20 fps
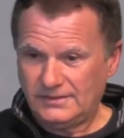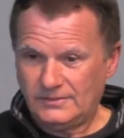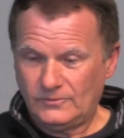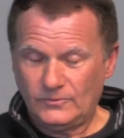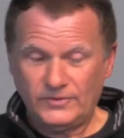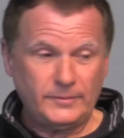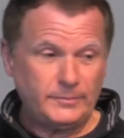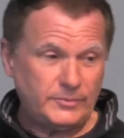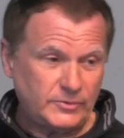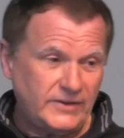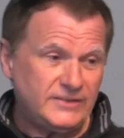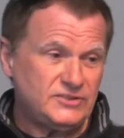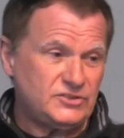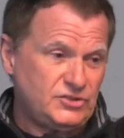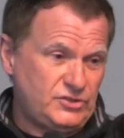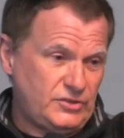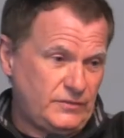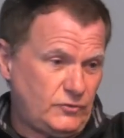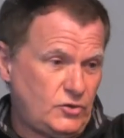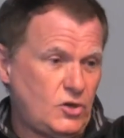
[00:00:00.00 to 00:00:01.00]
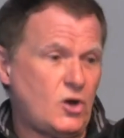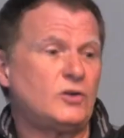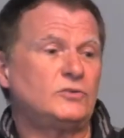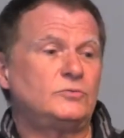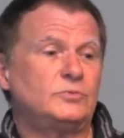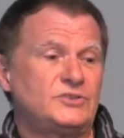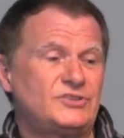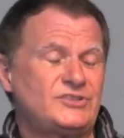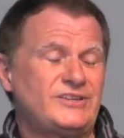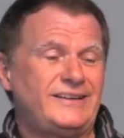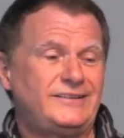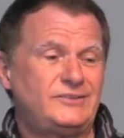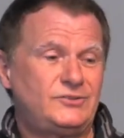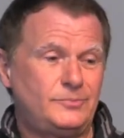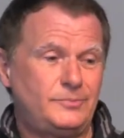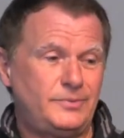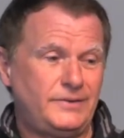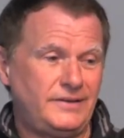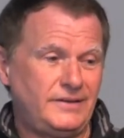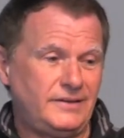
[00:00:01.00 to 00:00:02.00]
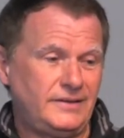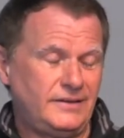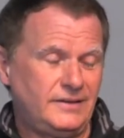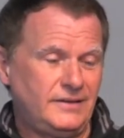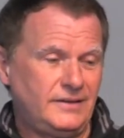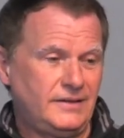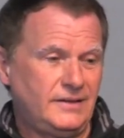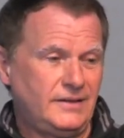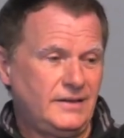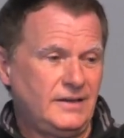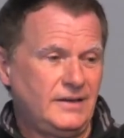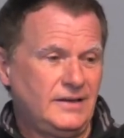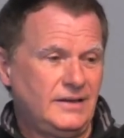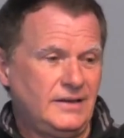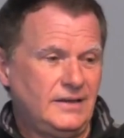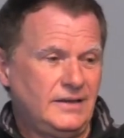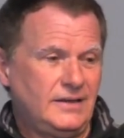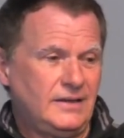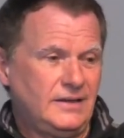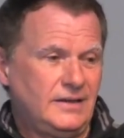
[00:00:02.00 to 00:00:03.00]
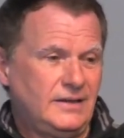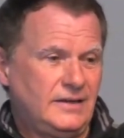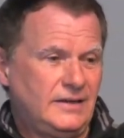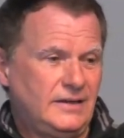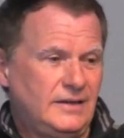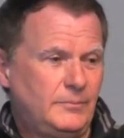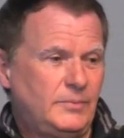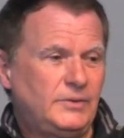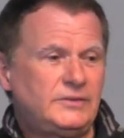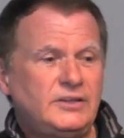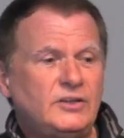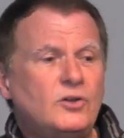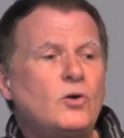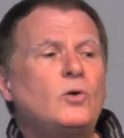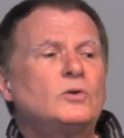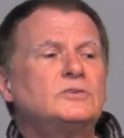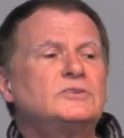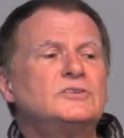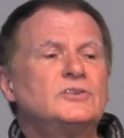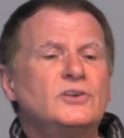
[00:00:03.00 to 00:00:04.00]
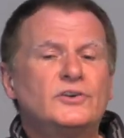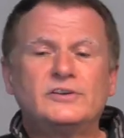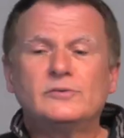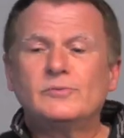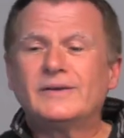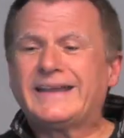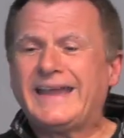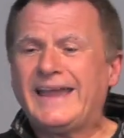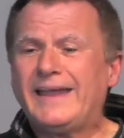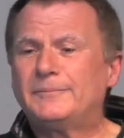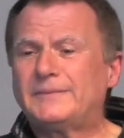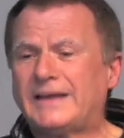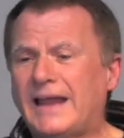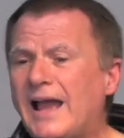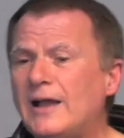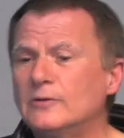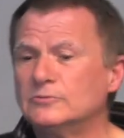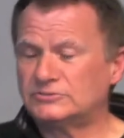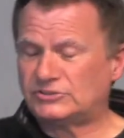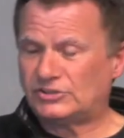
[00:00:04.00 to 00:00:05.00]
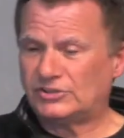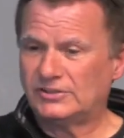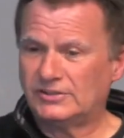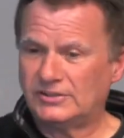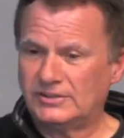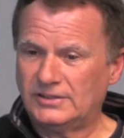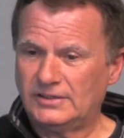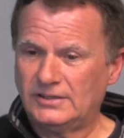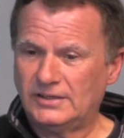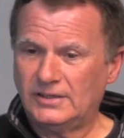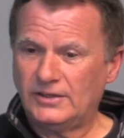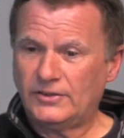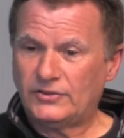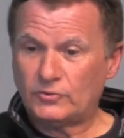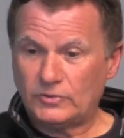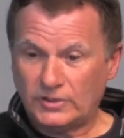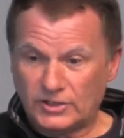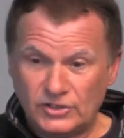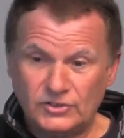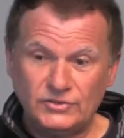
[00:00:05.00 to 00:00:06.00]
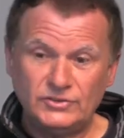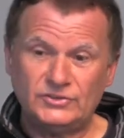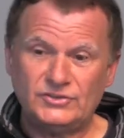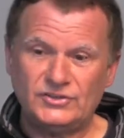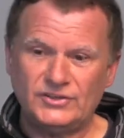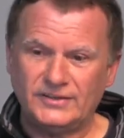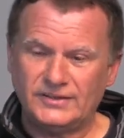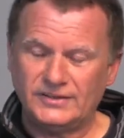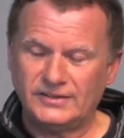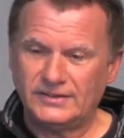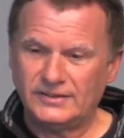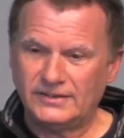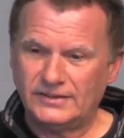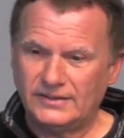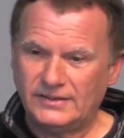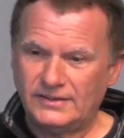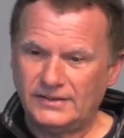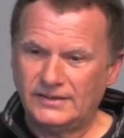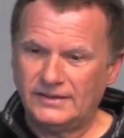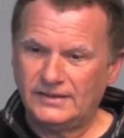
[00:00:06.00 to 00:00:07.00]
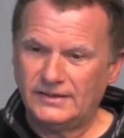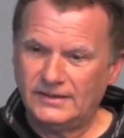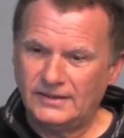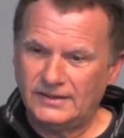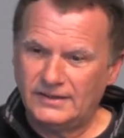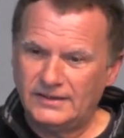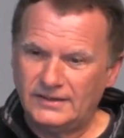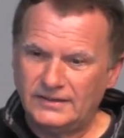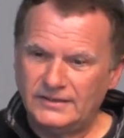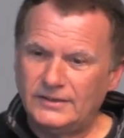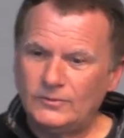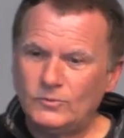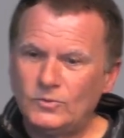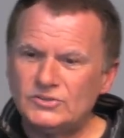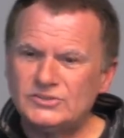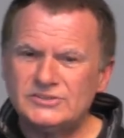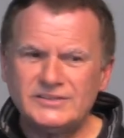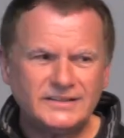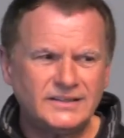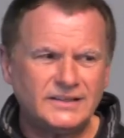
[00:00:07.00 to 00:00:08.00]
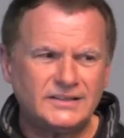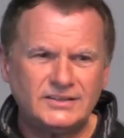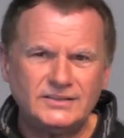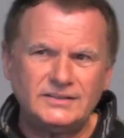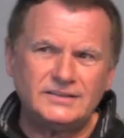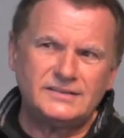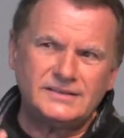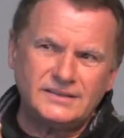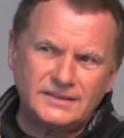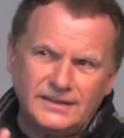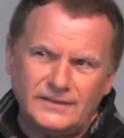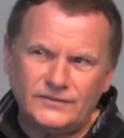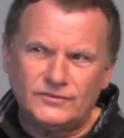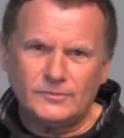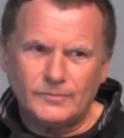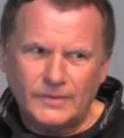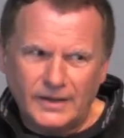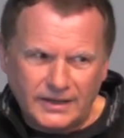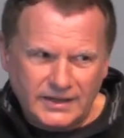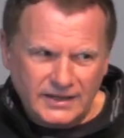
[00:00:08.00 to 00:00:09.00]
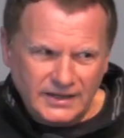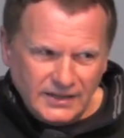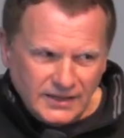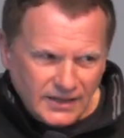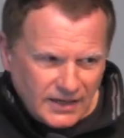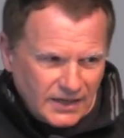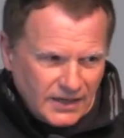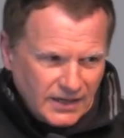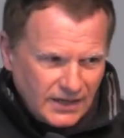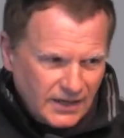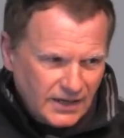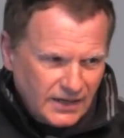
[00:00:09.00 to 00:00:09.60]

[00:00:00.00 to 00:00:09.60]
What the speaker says: where the presence of God was said to be. But the ordinary were kept out through a curtain. Now, it wasn't like a curtain you get from IKEA.